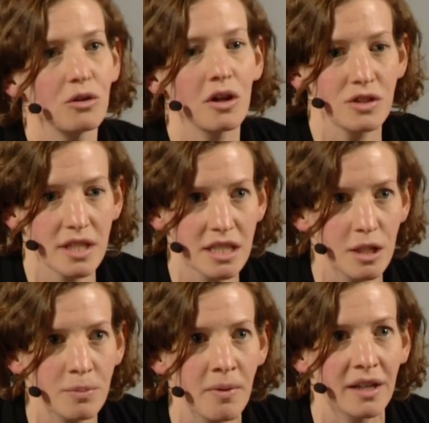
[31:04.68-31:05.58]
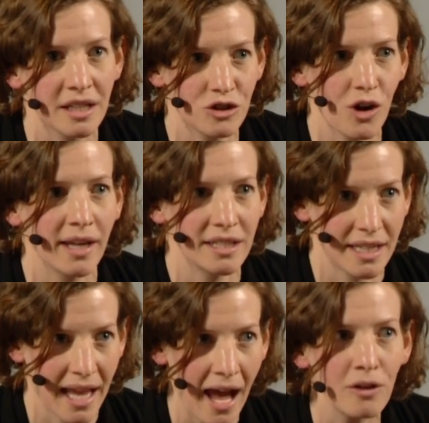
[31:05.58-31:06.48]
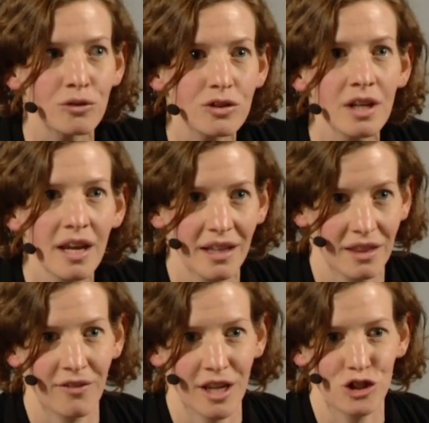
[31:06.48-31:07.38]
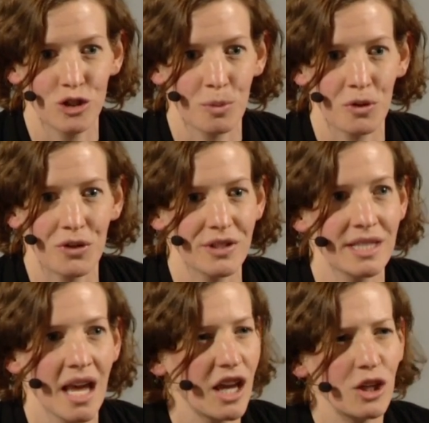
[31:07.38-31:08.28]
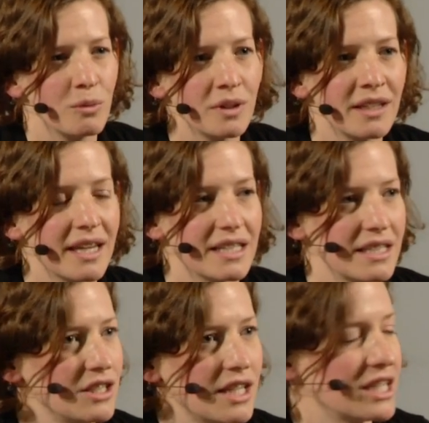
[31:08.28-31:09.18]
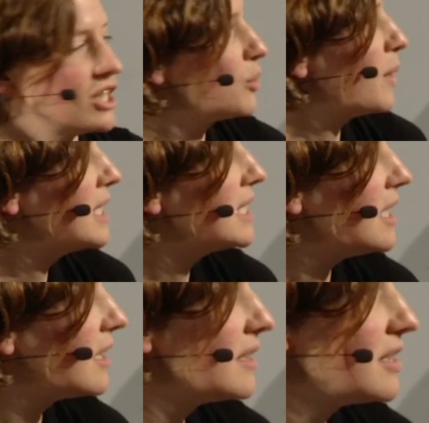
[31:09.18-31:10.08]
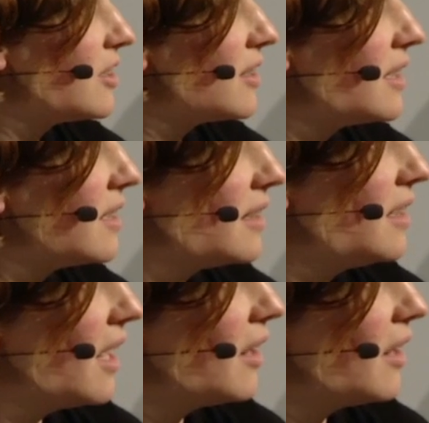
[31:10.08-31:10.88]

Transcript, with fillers: you go to the supermarket and try to count the vegetables, you wouldn't get you'd get to 20. You're in, you